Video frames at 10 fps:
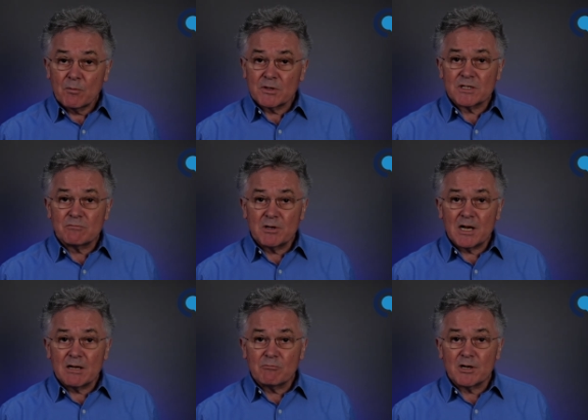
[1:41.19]
which is
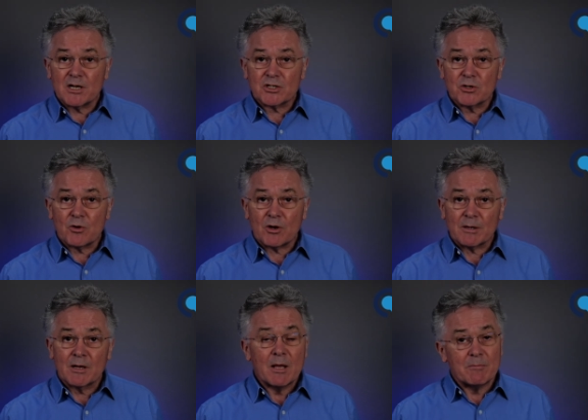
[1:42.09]
really
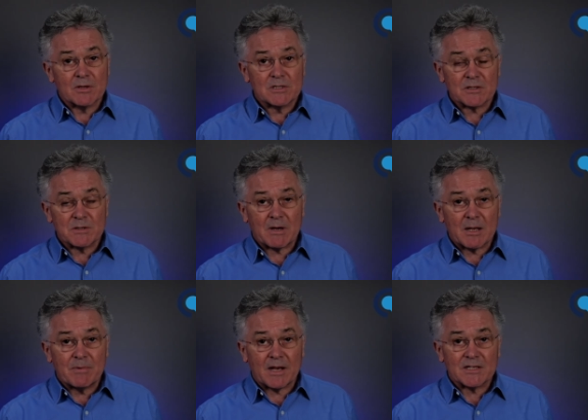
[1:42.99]
reassuring because lots of
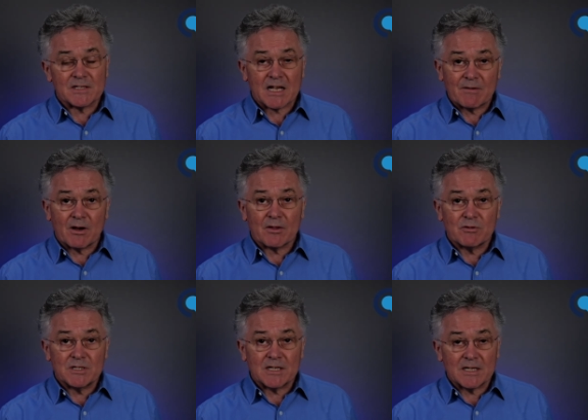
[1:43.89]
my patients have
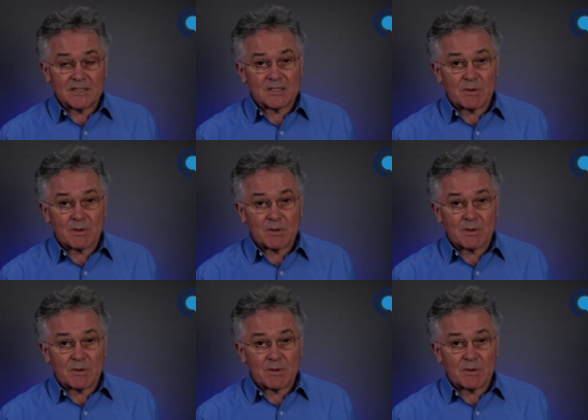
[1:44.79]
arthritic knees